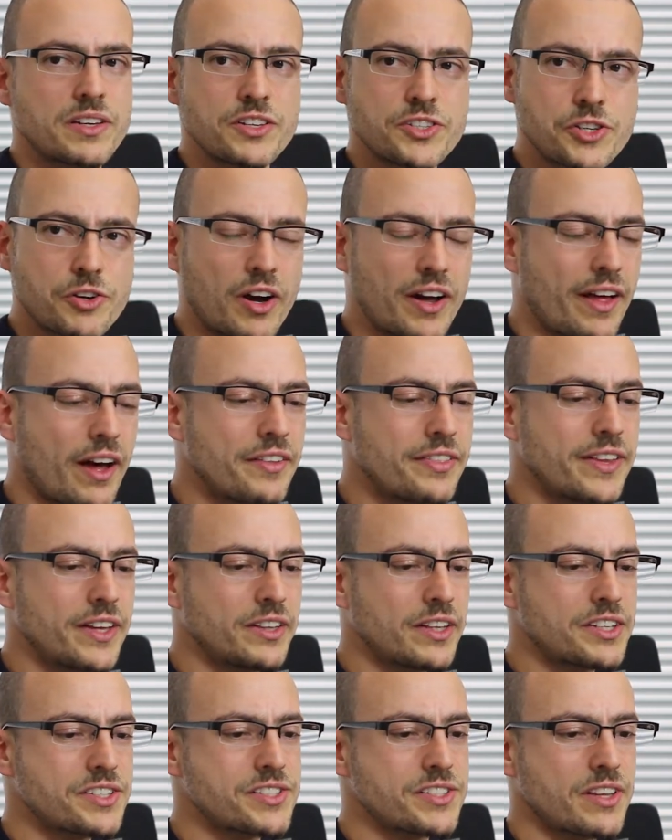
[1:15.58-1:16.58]
So I
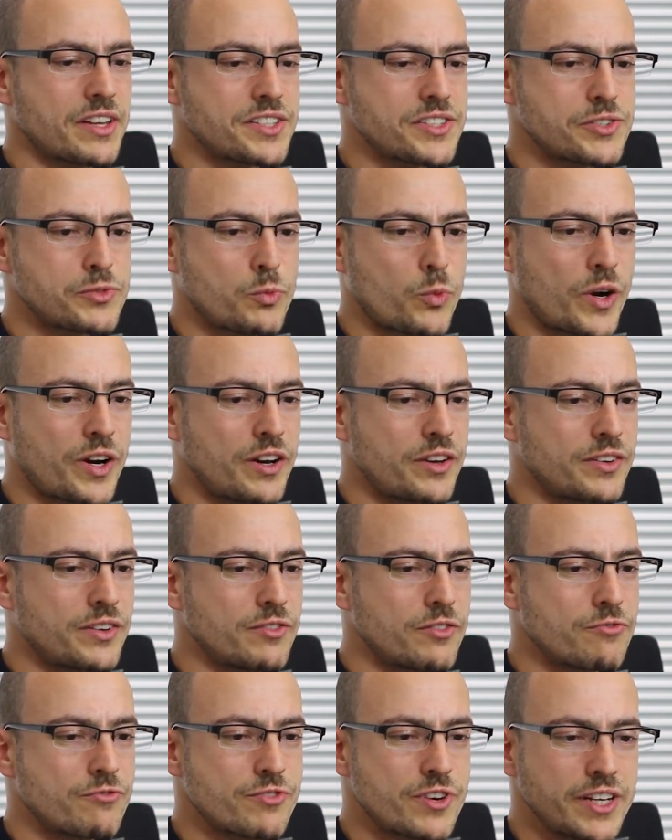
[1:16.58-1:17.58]
think that's where
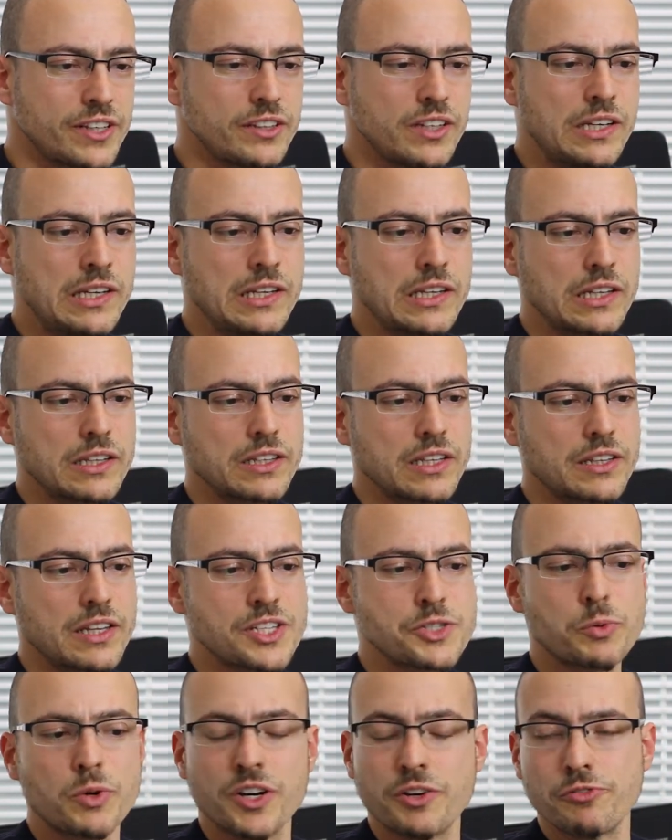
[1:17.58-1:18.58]
it really
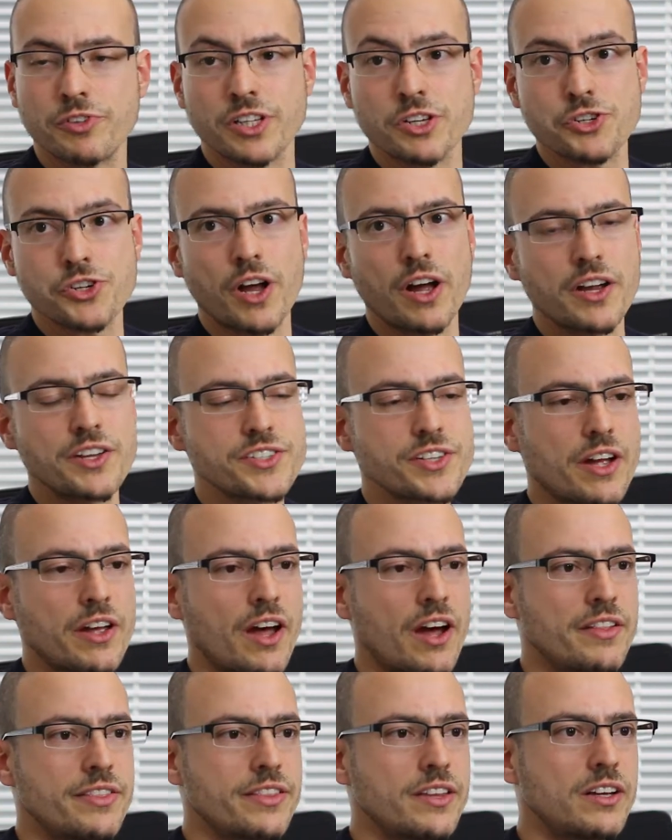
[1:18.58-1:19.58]
shines.
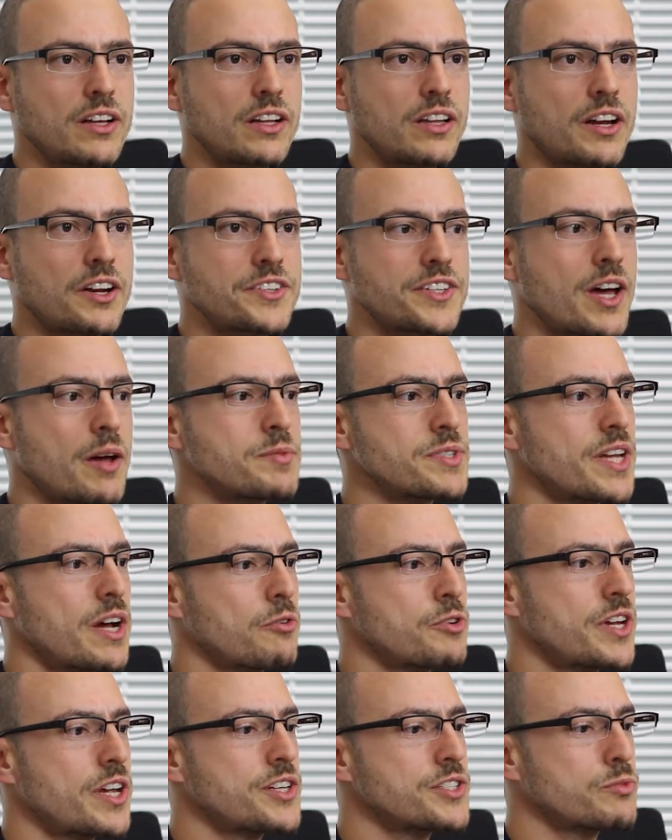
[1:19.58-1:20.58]
I think a lot of times
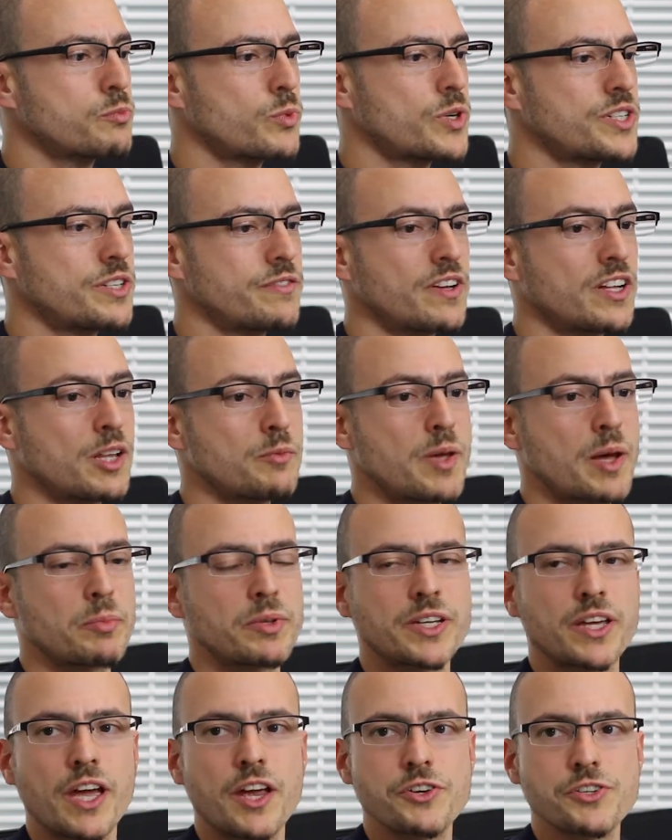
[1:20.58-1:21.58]
nowadays we develop
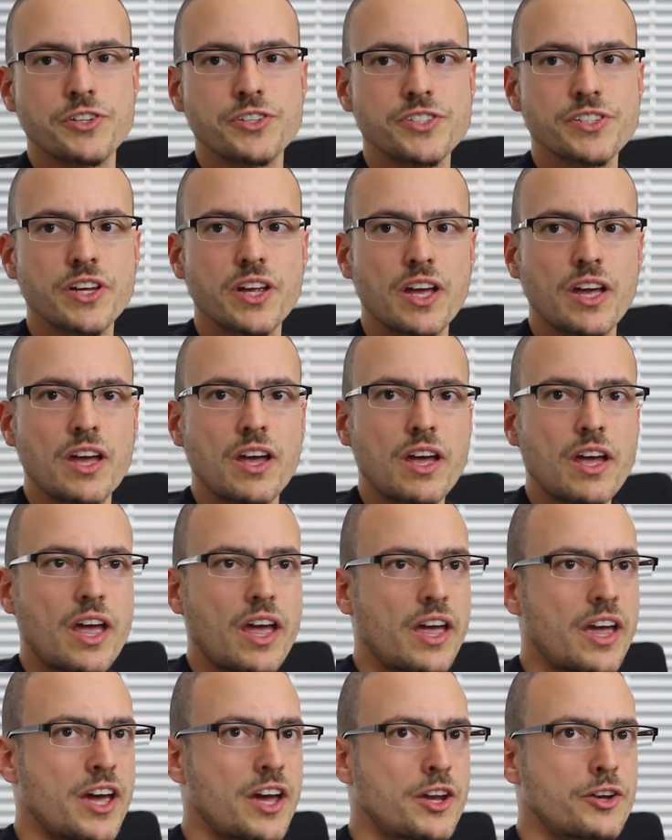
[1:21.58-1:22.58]
applications
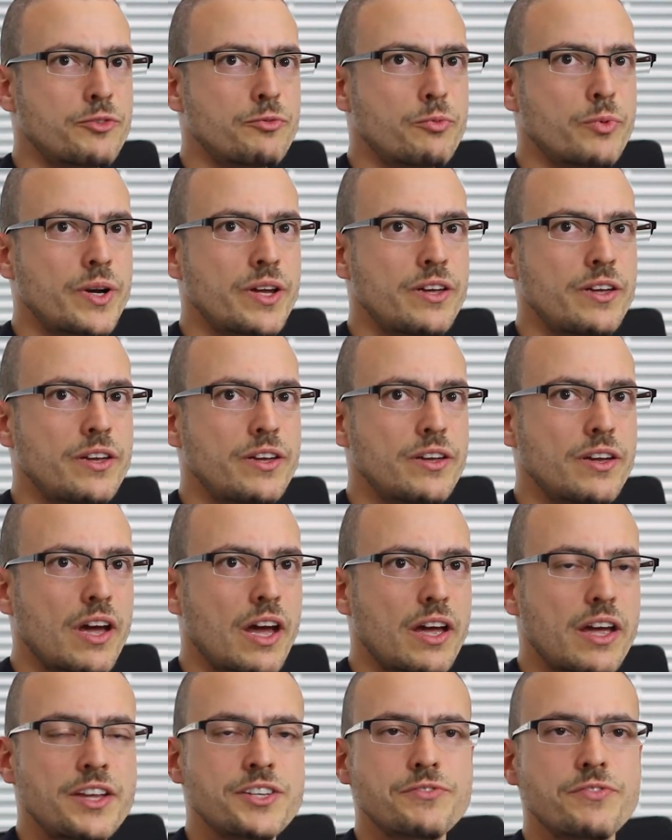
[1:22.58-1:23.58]
and
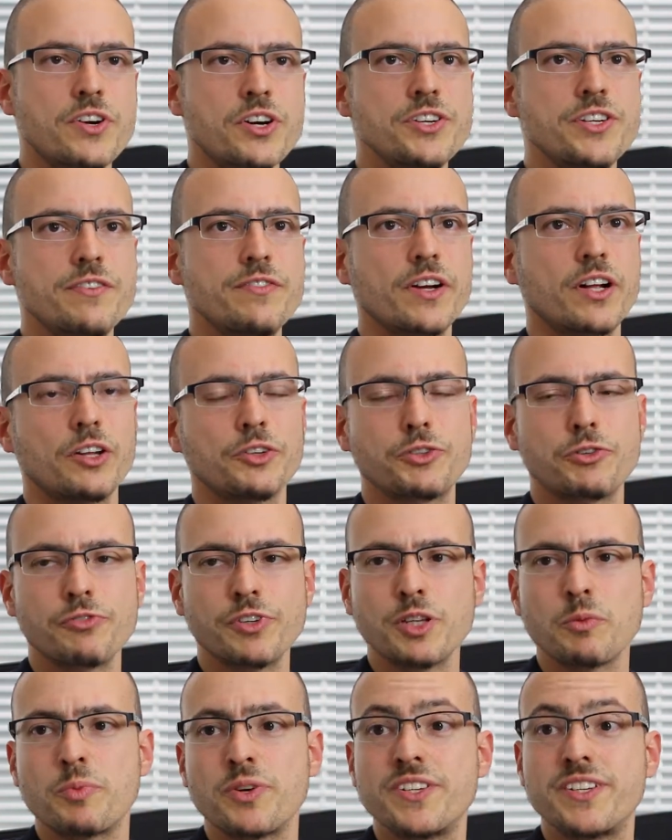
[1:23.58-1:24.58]
it's very difficult to
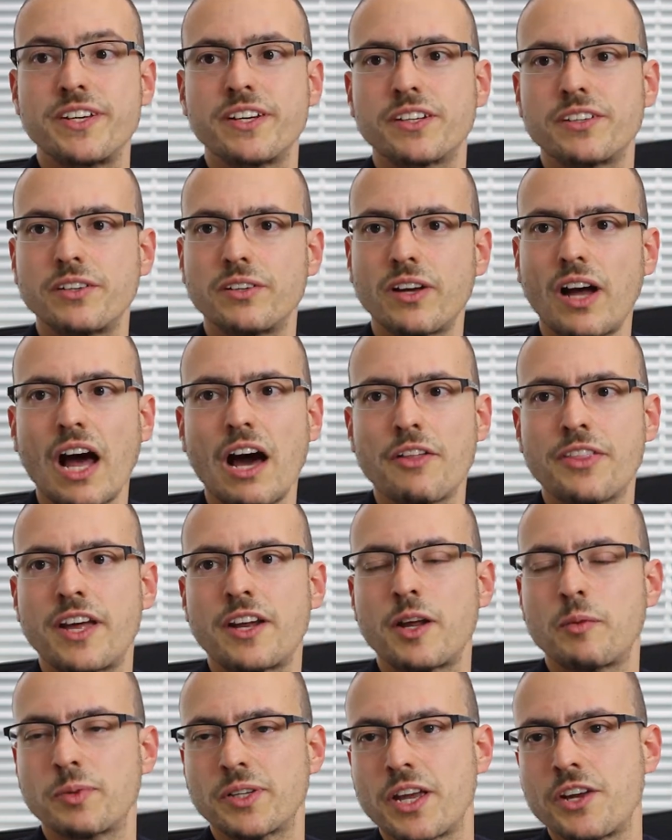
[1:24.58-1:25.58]
really predict how
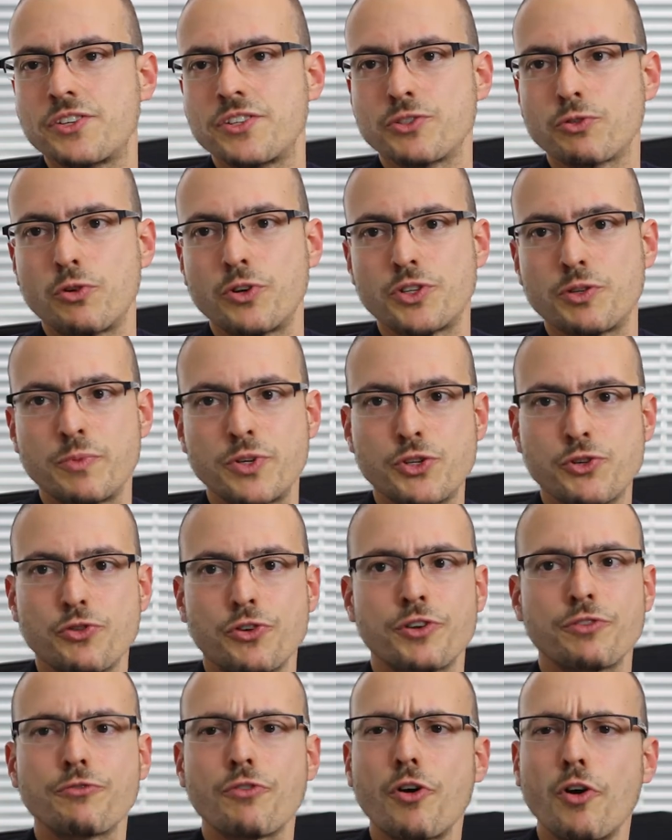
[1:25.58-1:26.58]
that application is going to
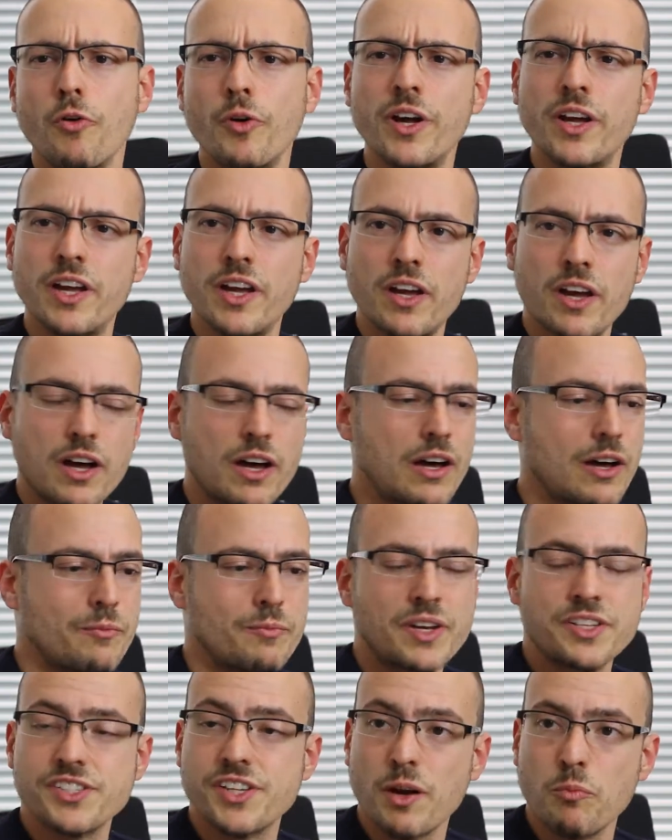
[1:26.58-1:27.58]
mature and grow.
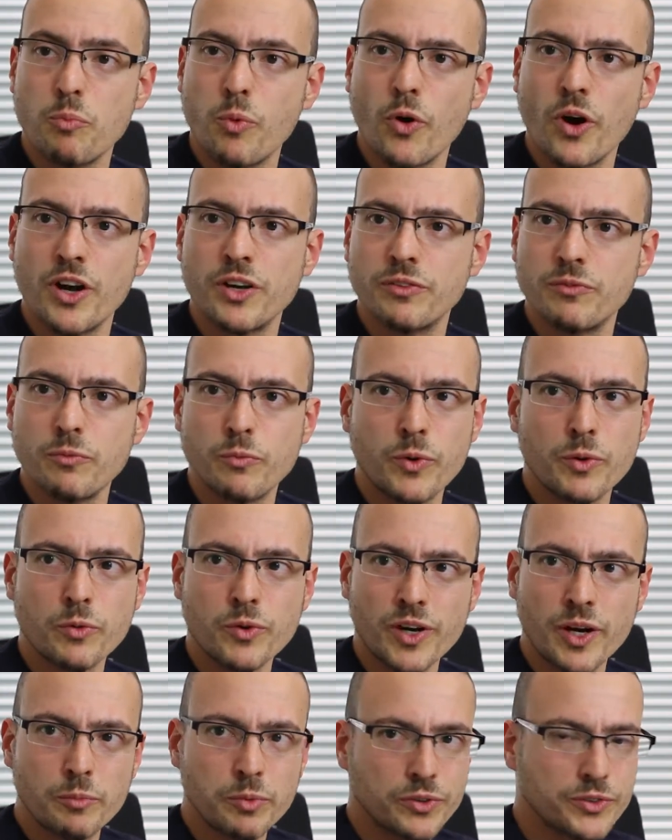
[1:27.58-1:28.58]
At some point, we
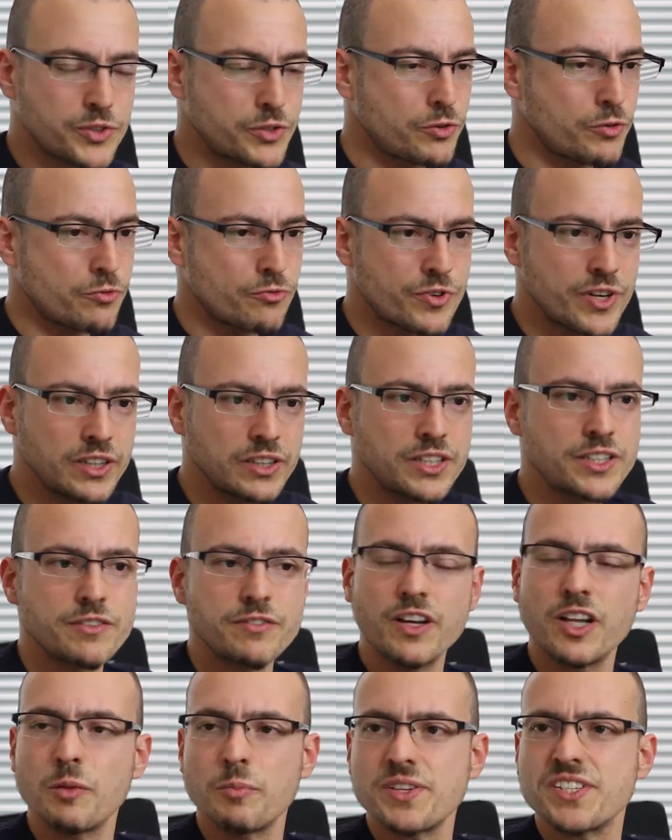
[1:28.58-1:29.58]
were able to really
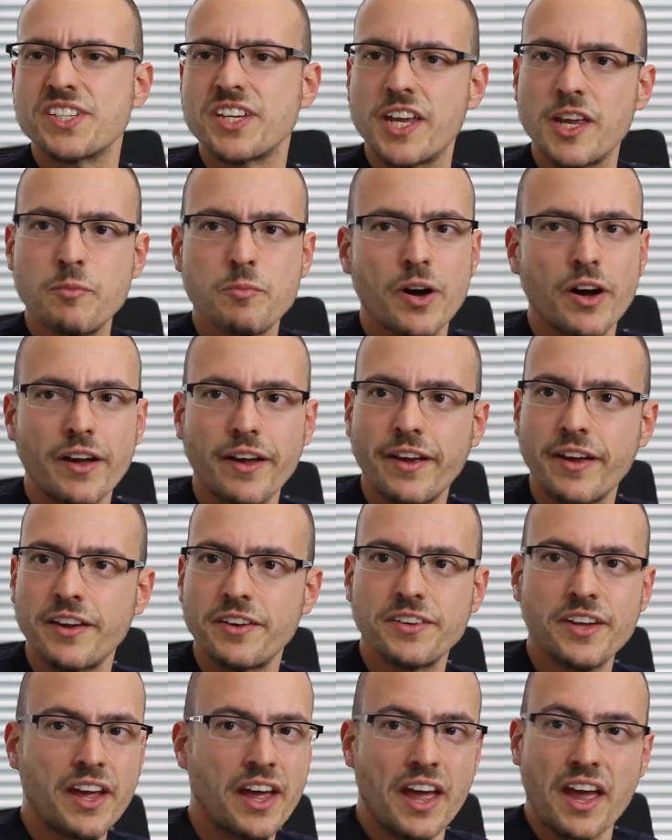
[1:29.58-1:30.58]
develop a schema,
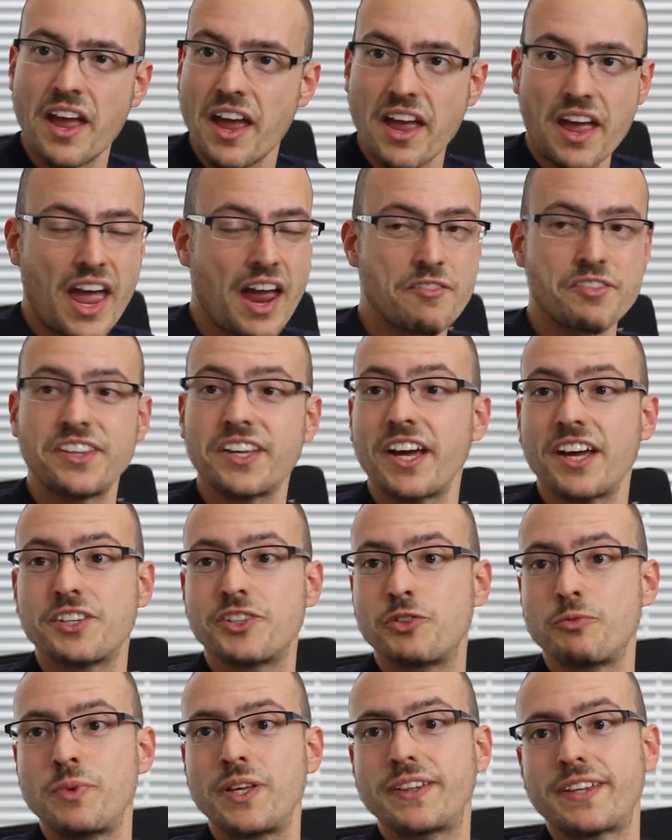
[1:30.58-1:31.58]
and everything had
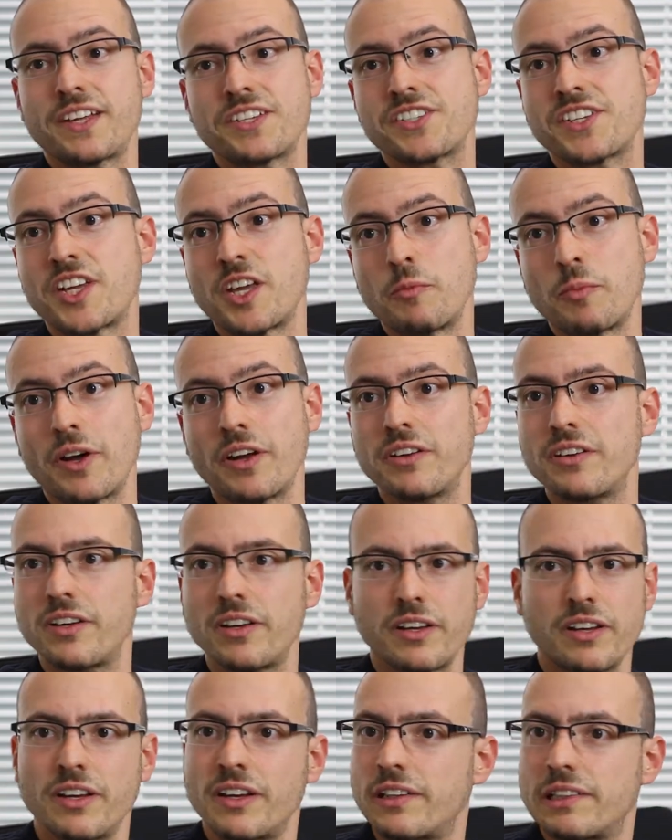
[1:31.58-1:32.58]
to meet that schema.
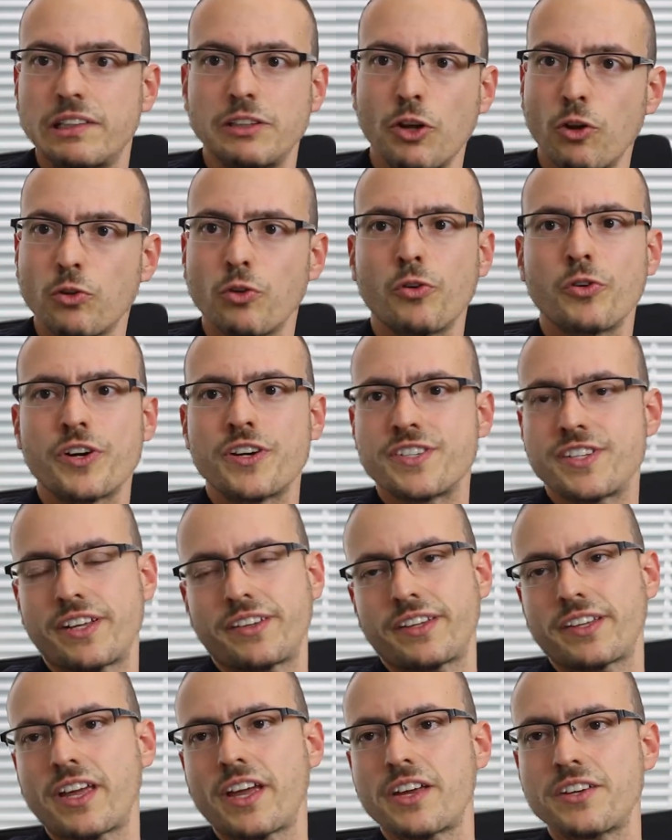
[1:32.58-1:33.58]
No longer is
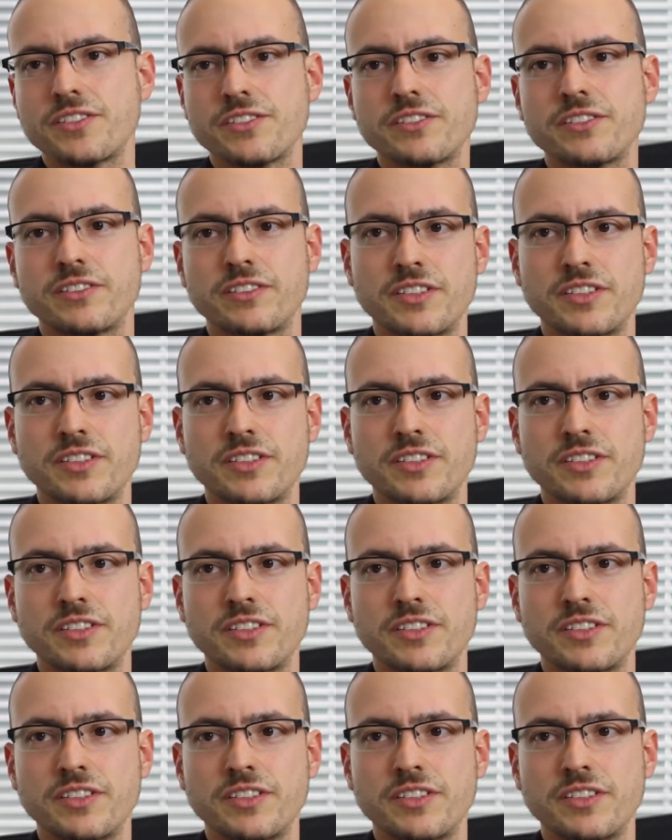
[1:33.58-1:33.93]
that the case.